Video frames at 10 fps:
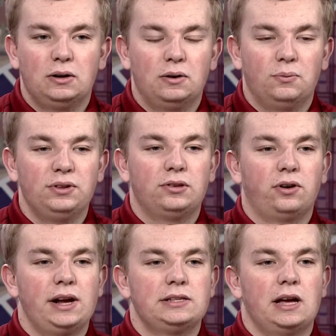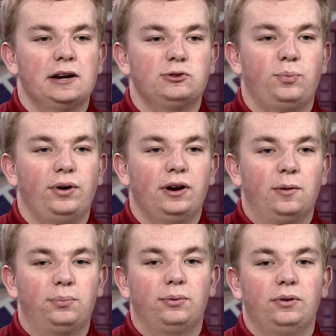with the Red Sox, put
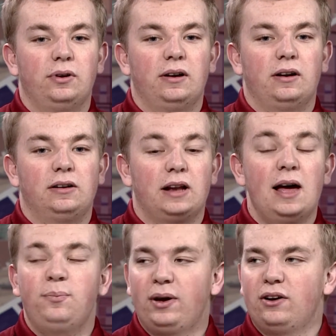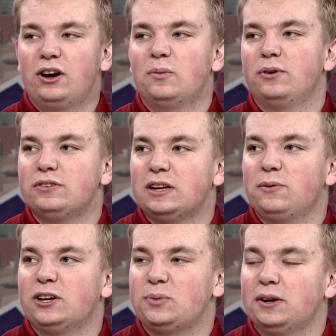up a lot better numbers than
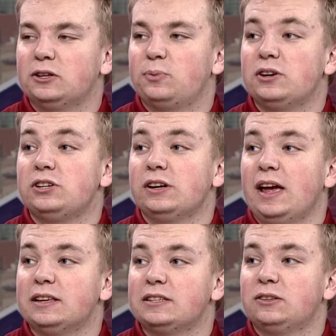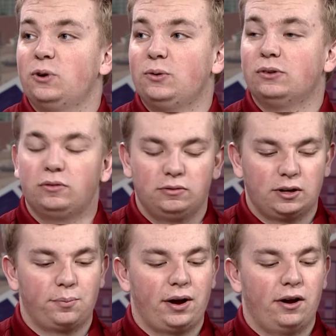we expected, especially against when we
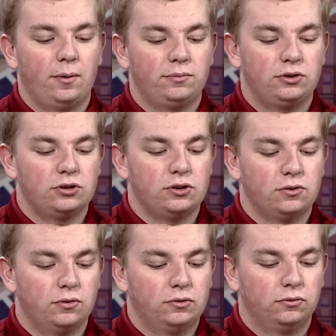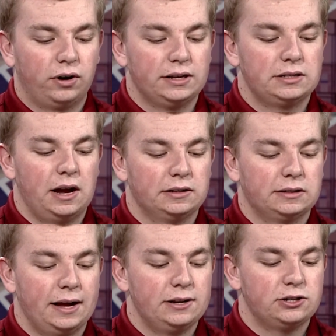compare him to Red Sox
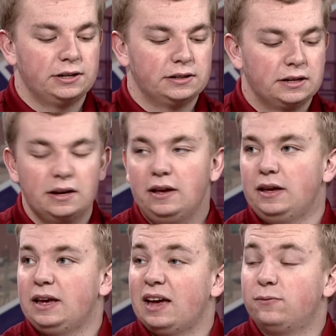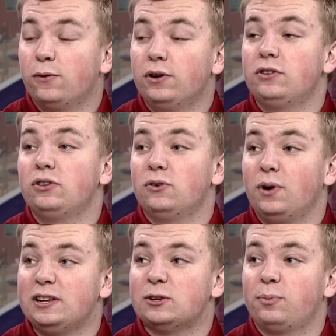legends. He had 42
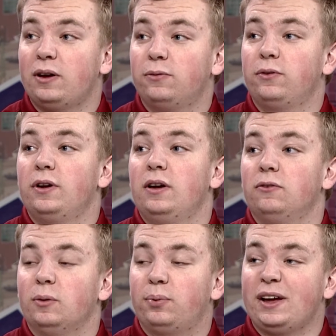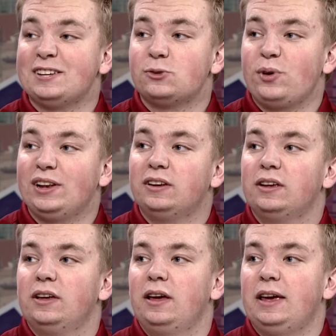wins above replacement
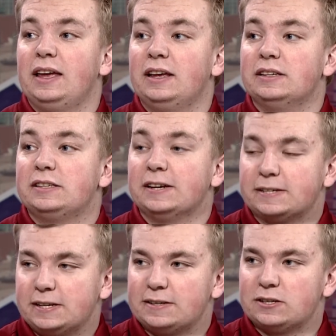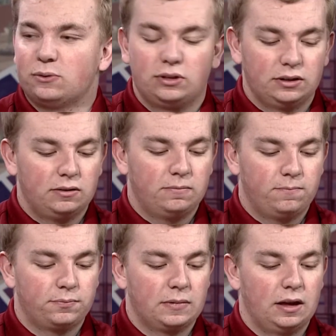in his 6 seasons with
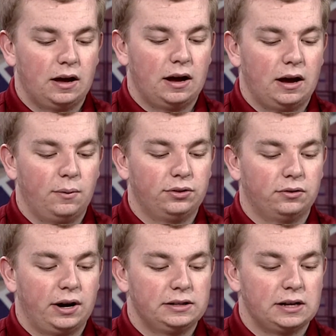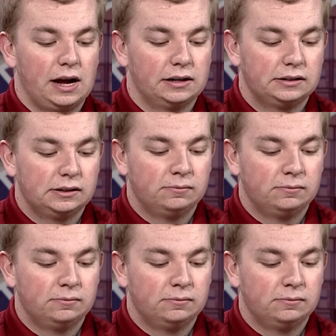the Red Sox.